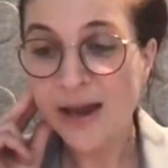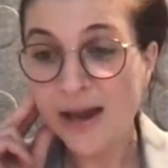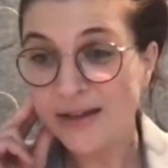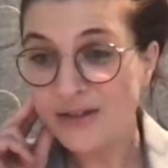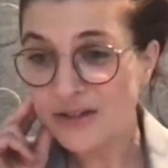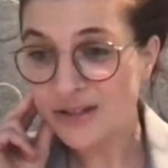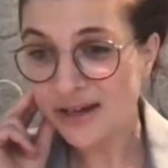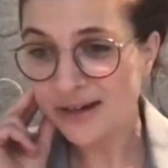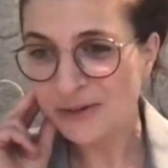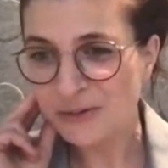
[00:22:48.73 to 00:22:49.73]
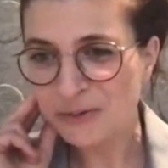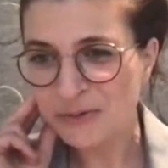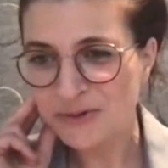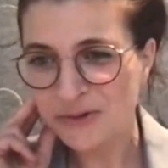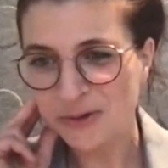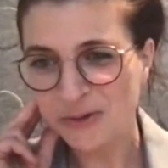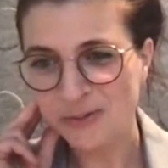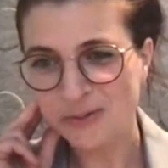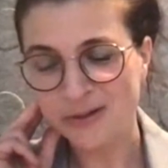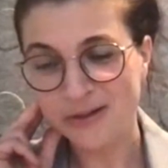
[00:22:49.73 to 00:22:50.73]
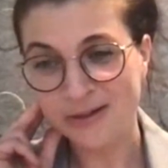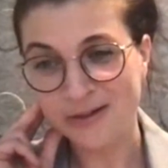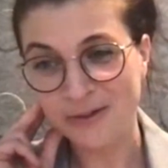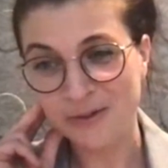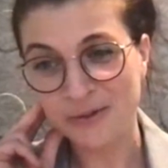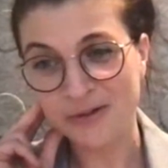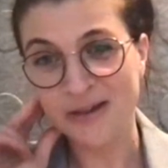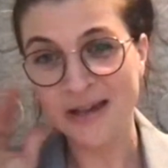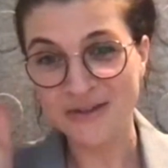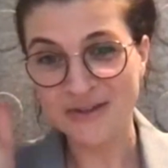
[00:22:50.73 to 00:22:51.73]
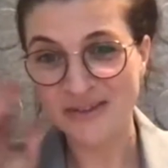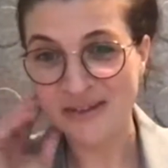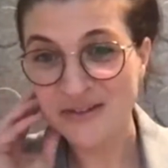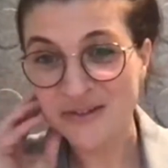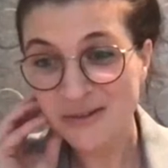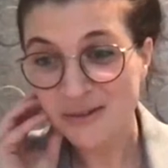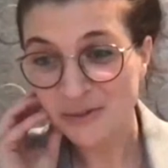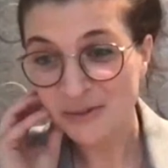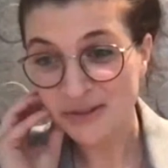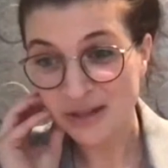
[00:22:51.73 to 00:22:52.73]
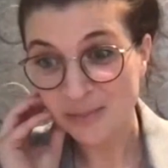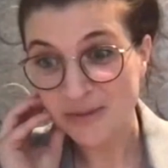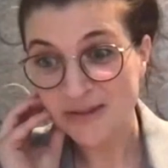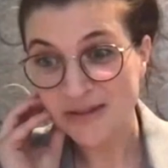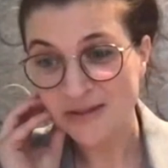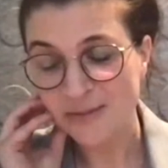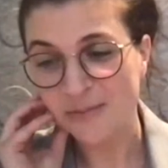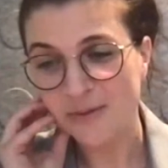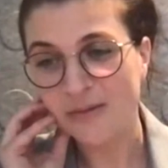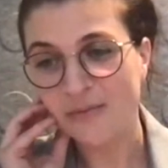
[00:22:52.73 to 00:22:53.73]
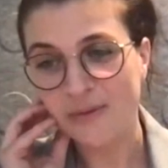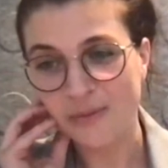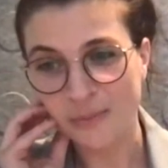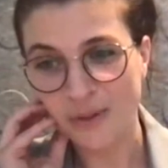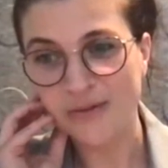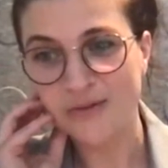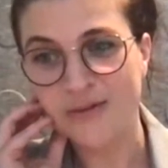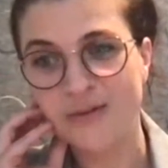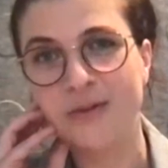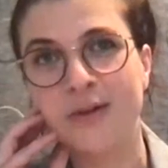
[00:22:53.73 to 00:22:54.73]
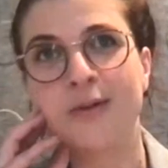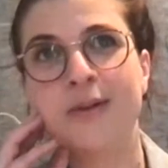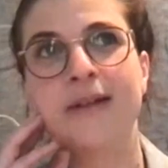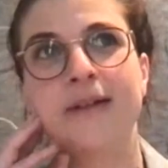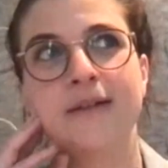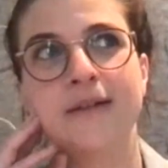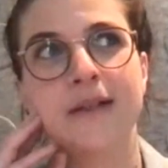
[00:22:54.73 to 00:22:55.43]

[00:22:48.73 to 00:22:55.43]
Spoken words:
I share also your hesitation or skepticism if we want to go there.